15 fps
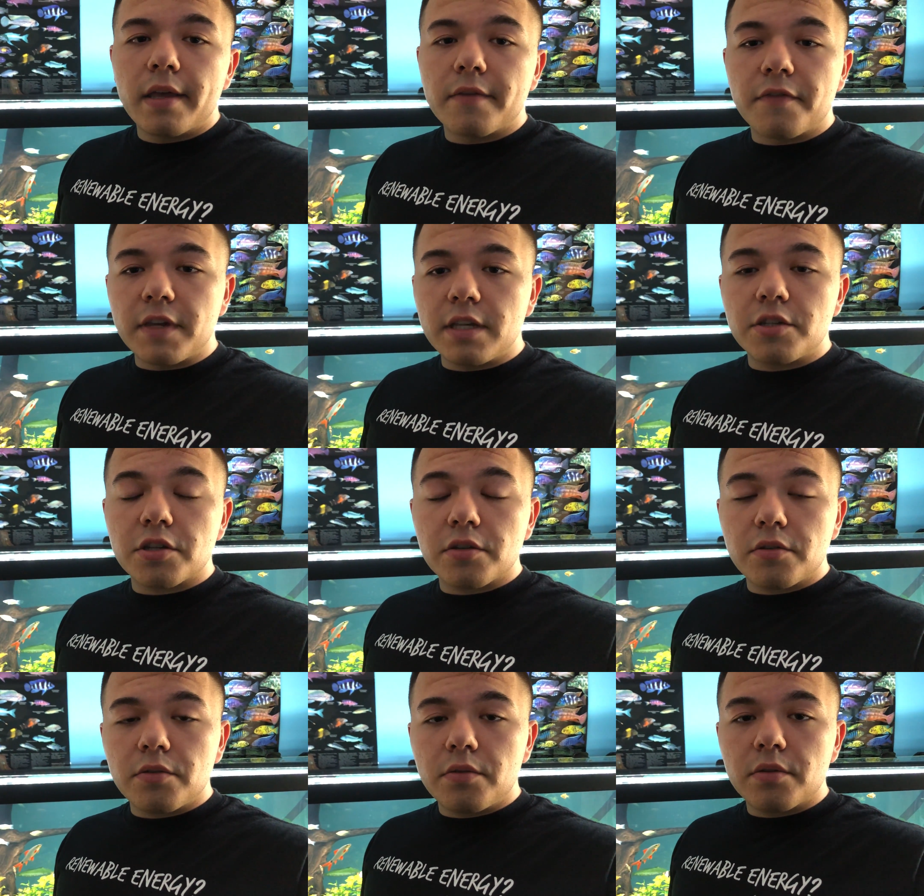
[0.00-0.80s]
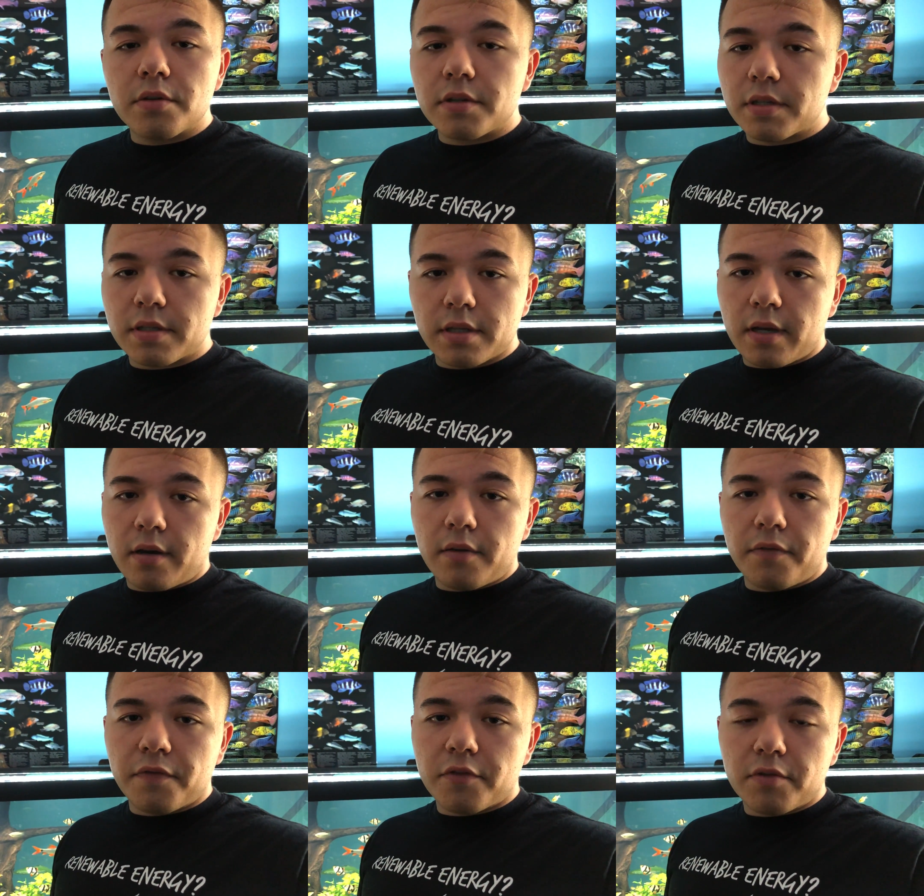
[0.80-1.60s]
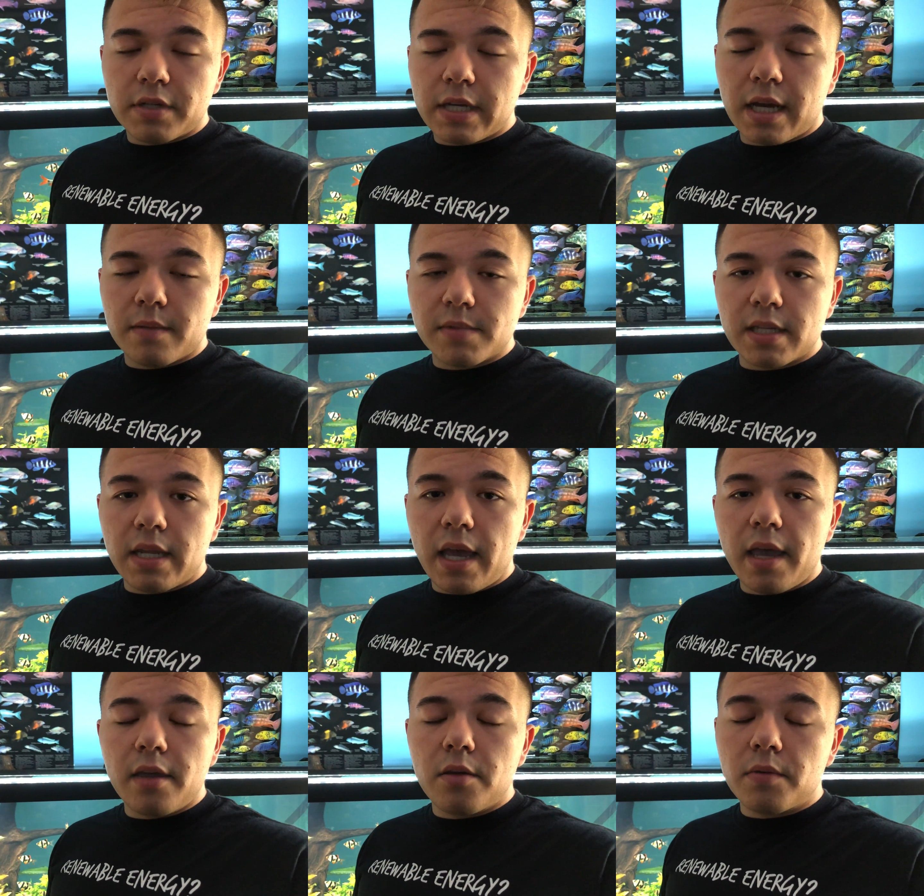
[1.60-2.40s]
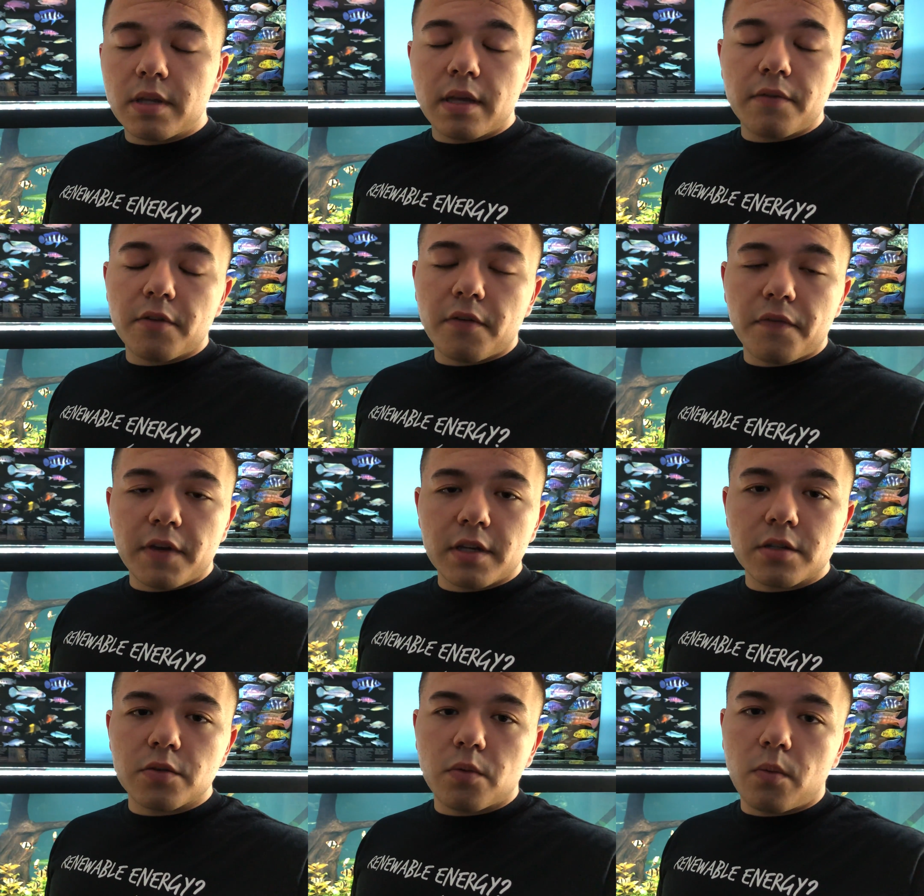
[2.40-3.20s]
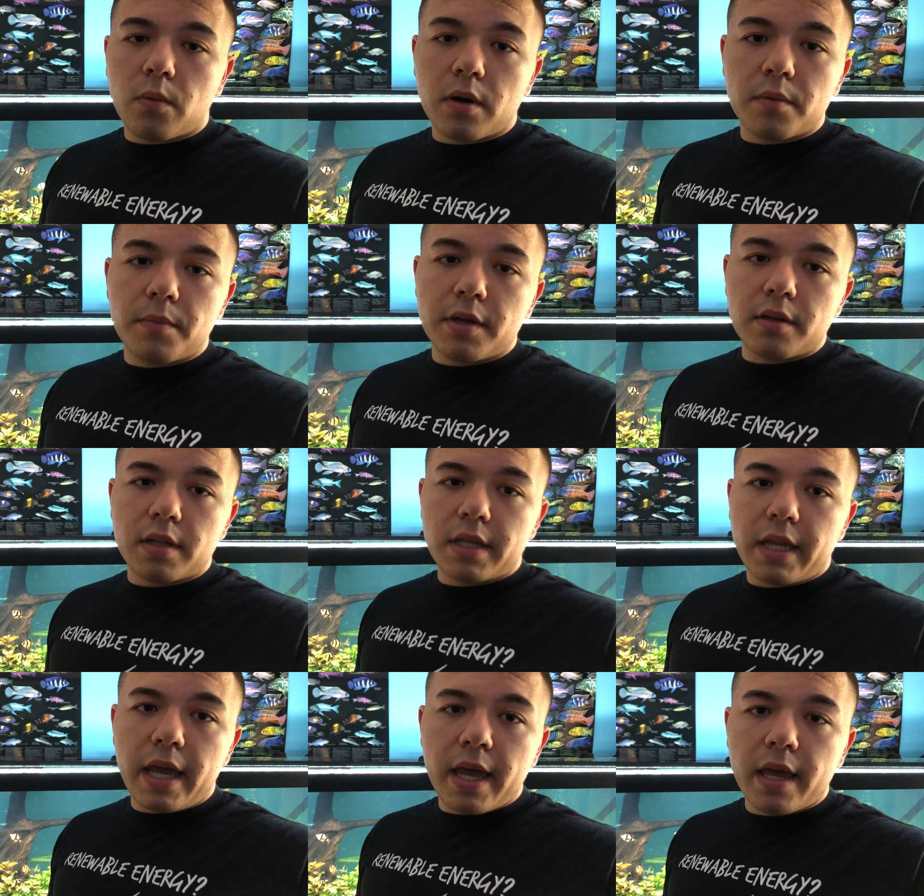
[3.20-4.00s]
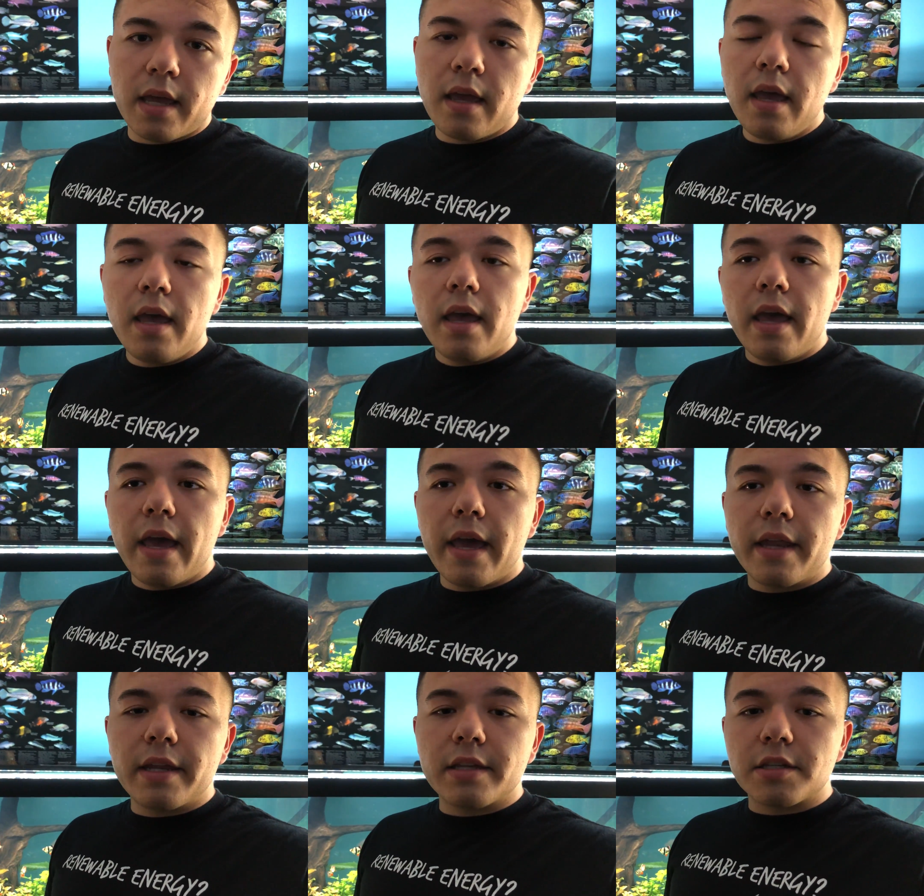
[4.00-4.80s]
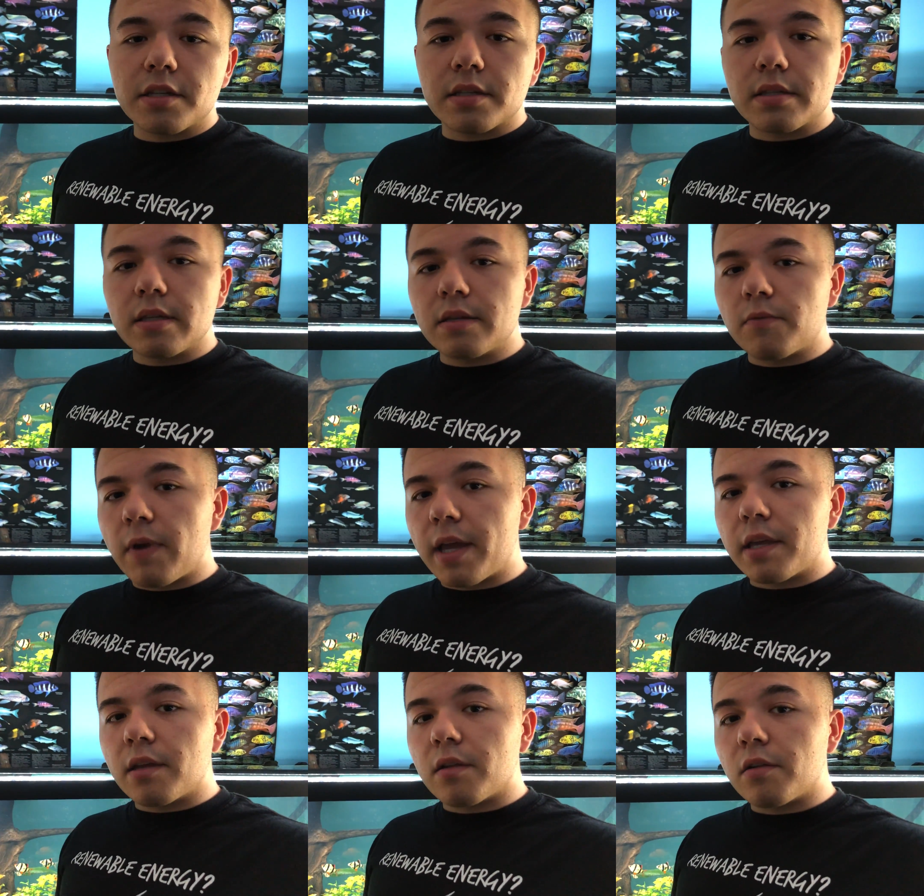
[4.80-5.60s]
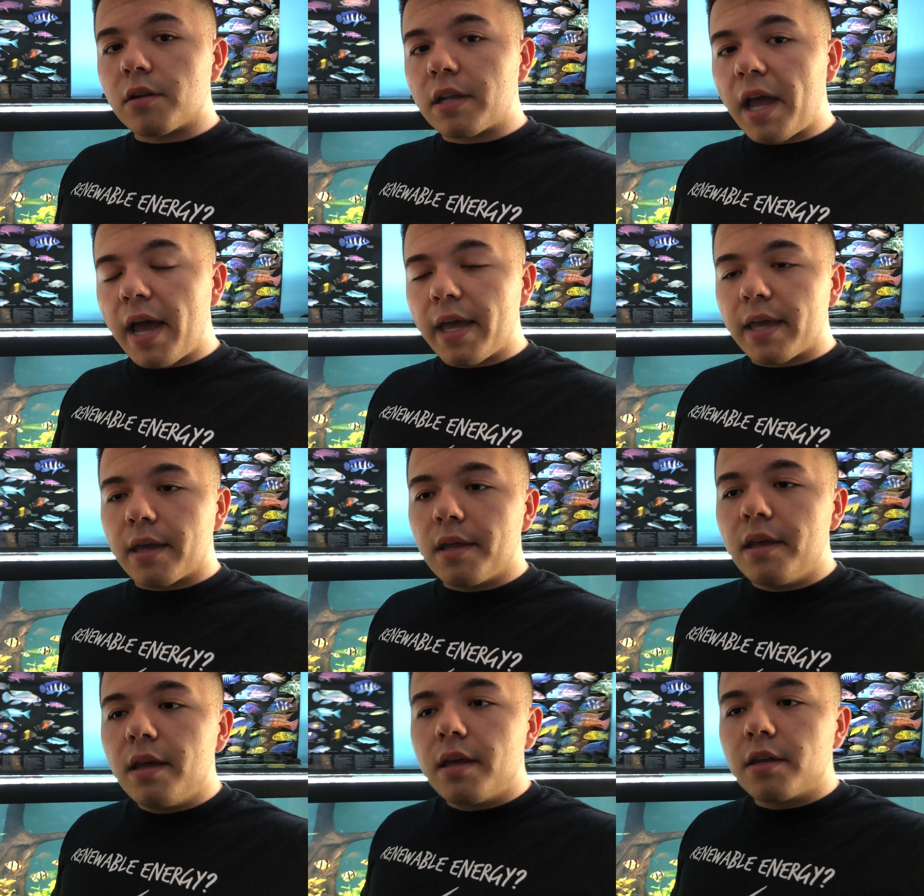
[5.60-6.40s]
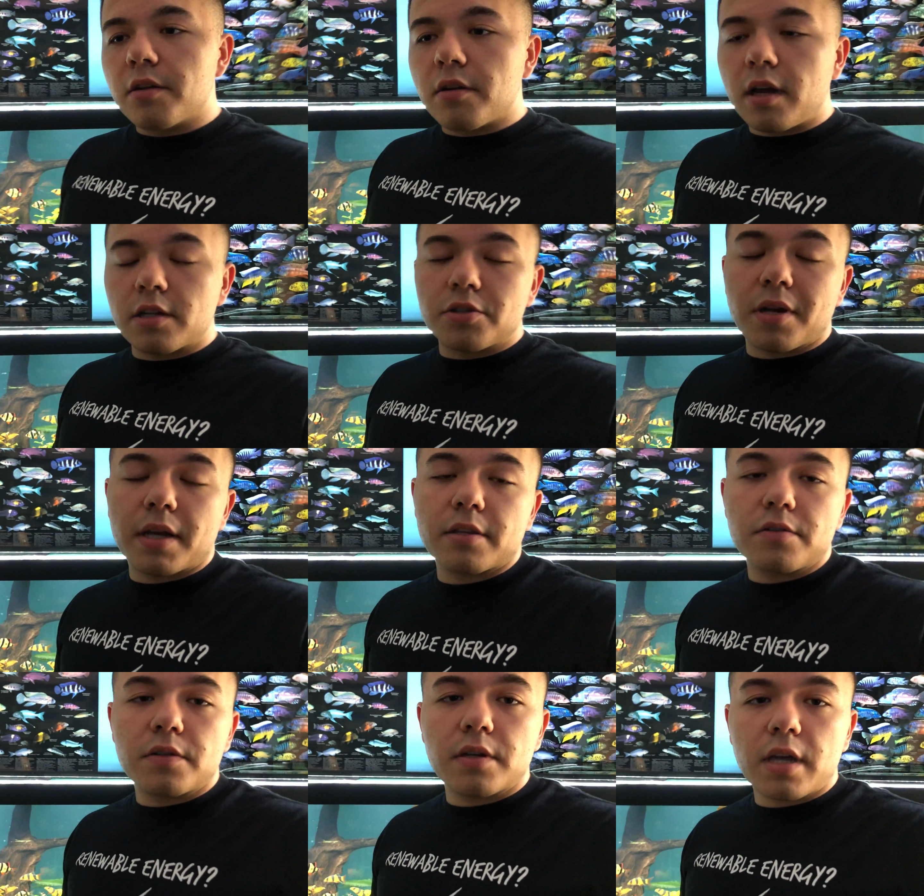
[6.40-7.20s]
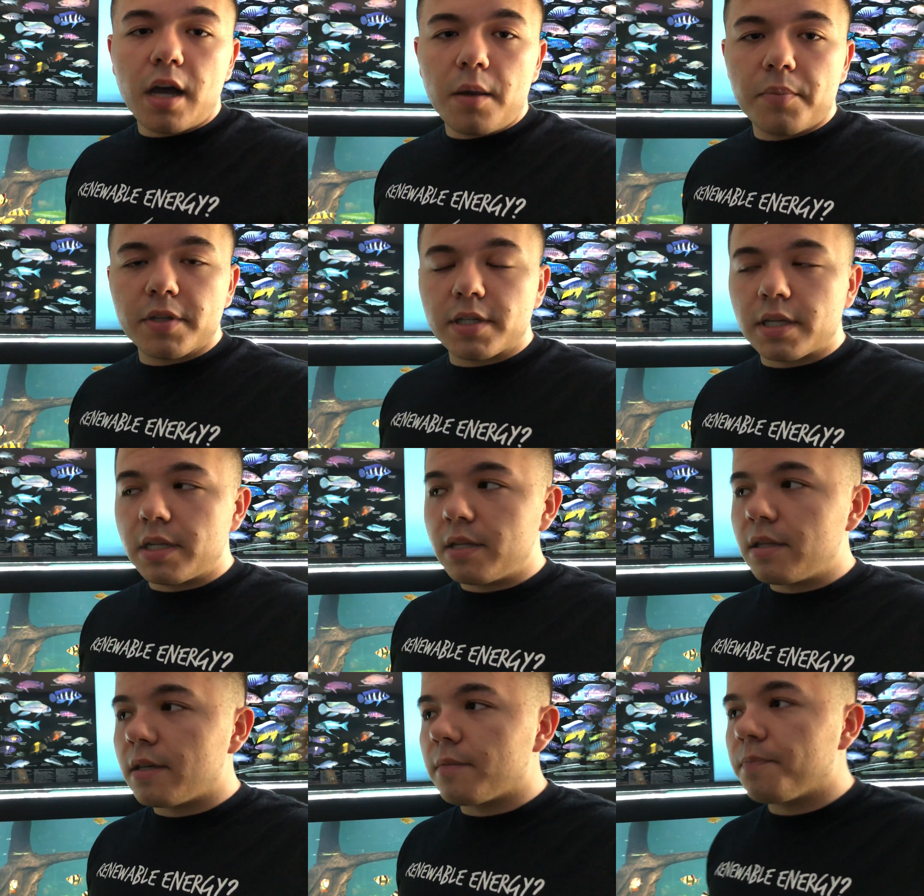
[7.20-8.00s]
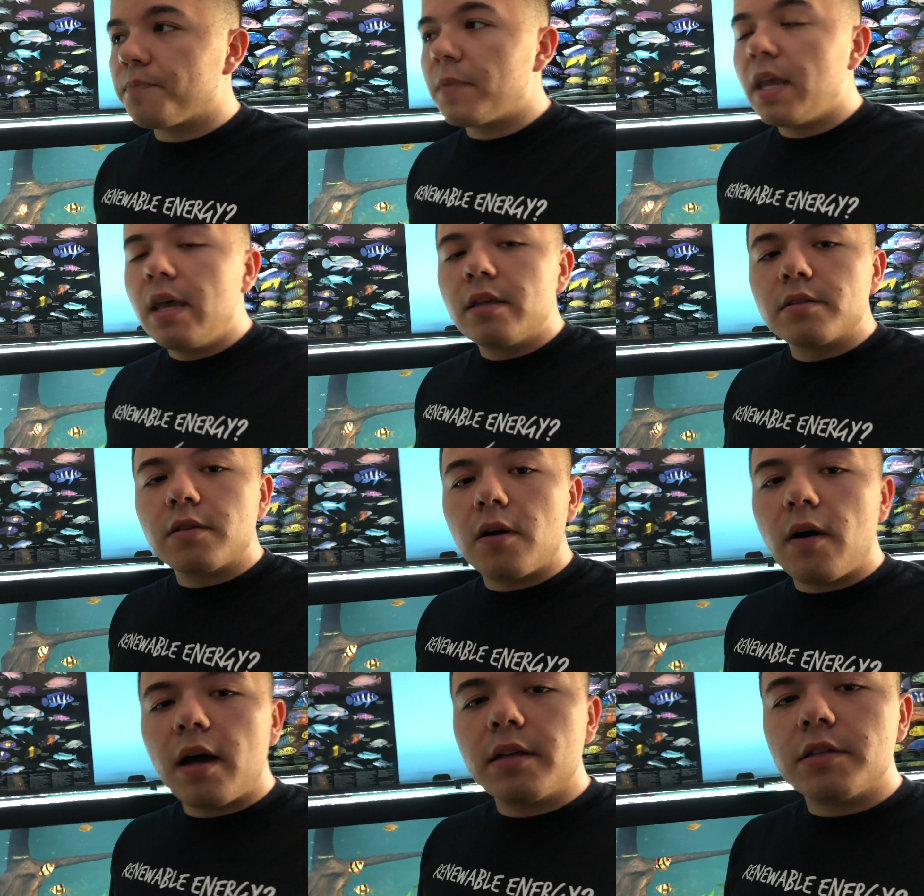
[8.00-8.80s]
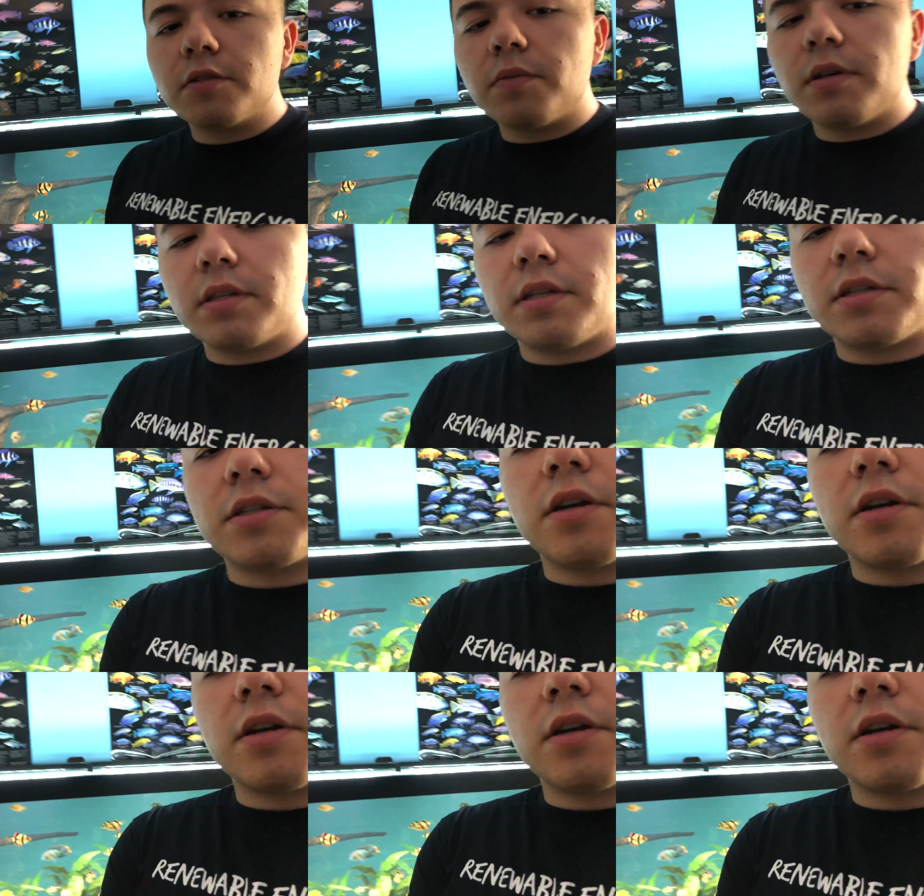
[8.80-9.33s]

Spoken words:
feed yourself 3 times a day. You would give your fish 1 meal a day, and it's just a regular diet. You're not trying to accomplish anything. So I just wanted to